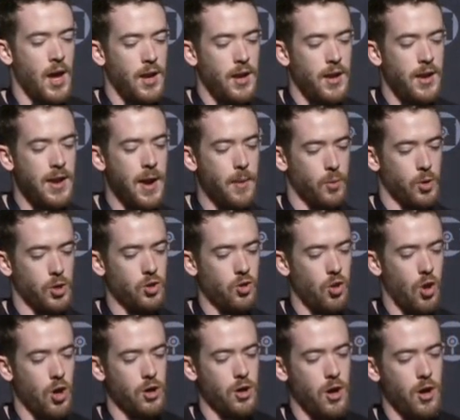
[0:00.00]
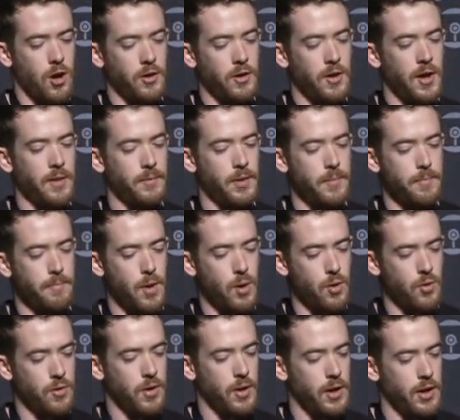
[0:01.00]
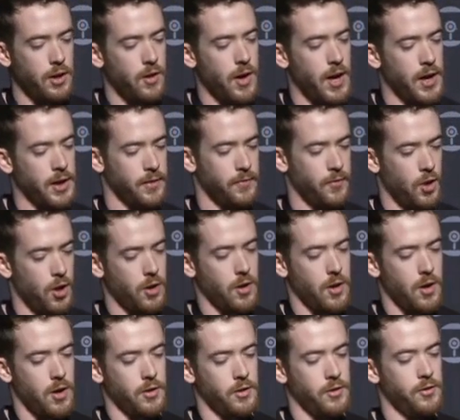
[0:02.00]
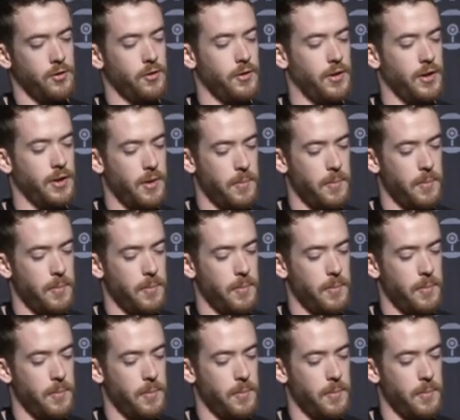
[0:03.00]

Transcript: network logon and remote interactive logon to